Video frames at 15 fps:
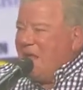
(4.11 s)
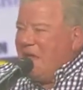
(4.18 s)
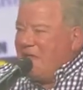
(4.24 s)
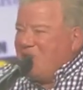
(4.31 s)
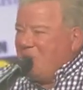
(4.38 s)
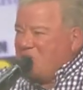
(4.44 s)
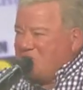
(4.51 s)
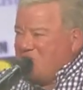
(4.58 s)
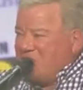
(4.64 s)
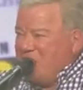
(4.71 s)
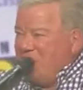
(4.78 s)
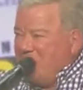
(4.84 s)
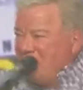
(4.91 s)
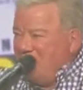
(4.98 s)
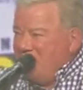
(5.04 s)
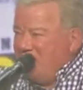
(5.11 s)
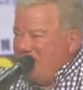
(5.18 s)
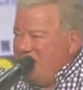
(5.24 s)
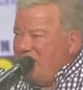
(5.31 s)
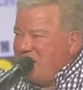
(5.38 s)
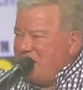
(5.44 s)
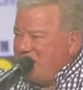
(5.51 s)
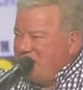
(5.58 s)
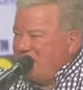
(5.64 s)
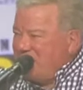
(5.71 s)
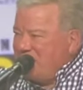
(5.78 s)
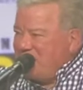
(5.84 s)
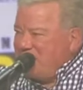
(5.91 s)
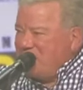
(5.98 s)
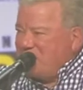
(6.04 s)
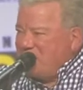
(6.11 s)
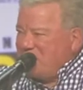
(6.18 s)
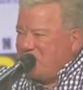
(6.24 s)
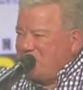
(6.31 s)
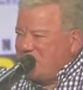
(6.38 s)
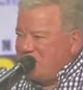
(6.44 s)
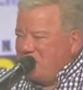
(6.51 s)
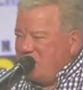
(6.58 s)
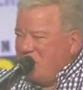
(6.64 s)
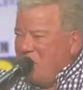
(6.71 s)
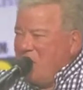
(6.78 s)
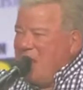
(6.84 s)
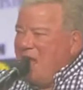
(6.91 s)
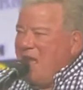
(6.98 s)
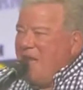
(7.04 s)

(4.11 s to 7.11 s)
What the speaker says: And there was a kid, an 18, 17, 16-year-old,